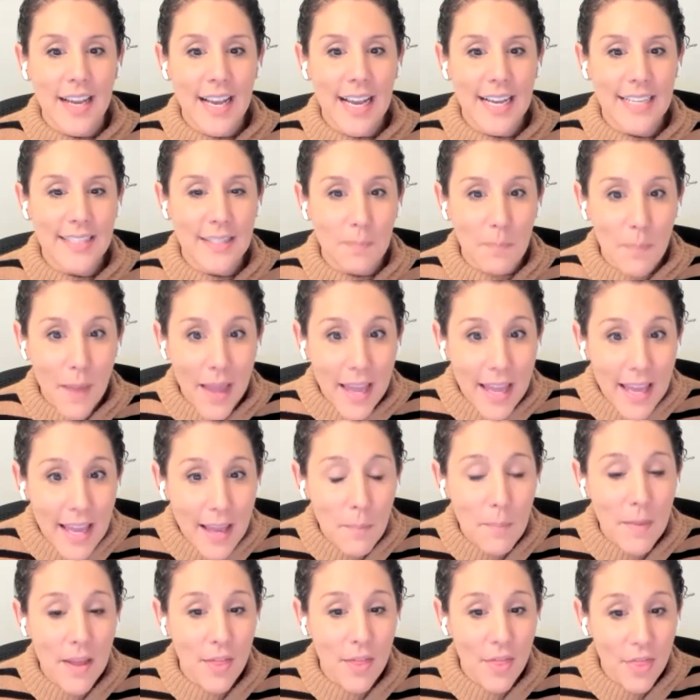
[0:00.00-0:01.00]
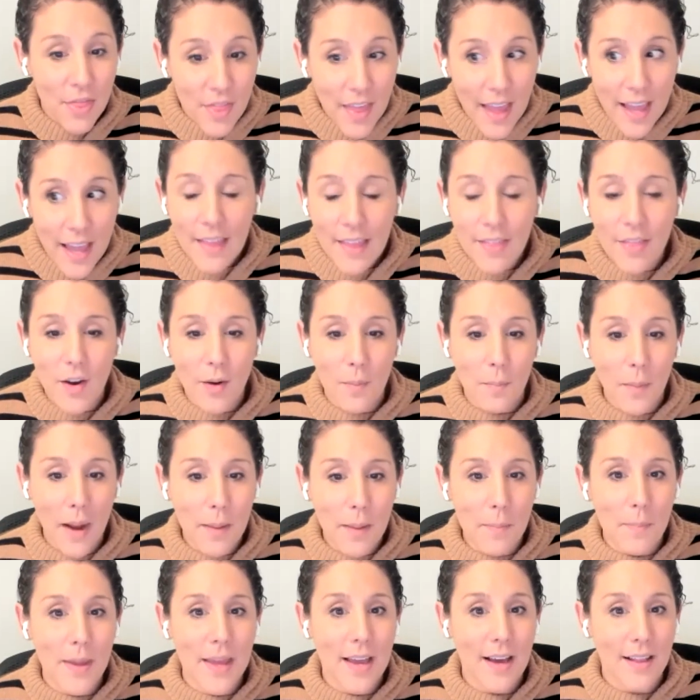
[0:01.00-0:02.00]
It's making me think there
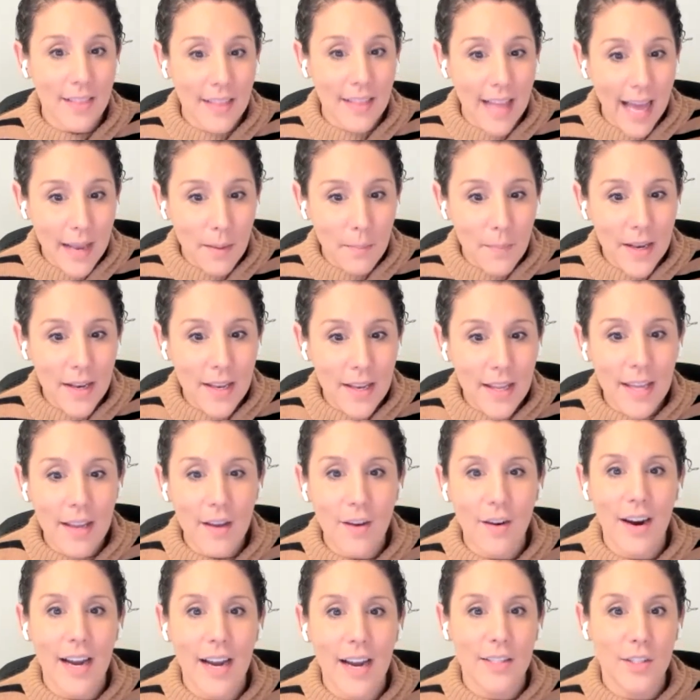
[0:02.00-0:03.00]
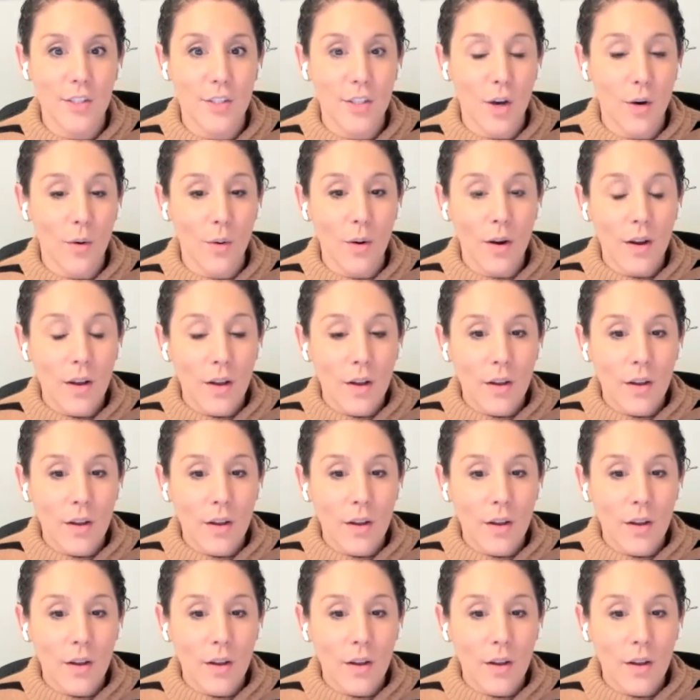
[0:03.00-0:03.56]
might be alignment here. And so